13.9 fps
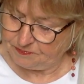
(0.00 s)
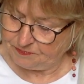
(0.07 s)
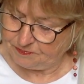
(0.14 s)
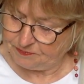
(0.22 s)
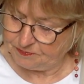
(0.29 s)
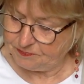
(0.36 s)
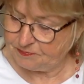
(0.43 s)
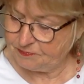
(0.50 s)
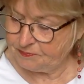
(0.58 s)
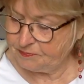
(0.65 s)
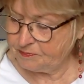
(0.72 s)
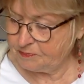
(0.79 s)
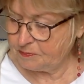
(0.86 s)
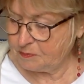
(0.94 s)

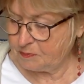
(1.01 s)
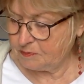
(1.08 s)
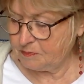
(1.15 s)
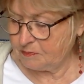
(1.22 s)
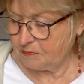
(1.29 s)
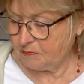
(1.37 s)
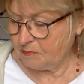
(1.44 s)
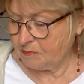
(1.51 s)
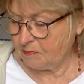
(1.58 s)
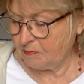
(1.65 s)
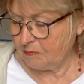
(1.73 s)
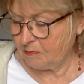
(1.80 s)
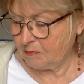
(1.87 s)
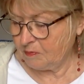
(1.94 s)

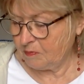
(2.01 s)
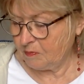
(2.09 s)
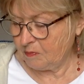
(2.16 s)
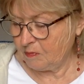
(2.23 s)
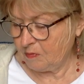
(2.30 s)
(no one is talking)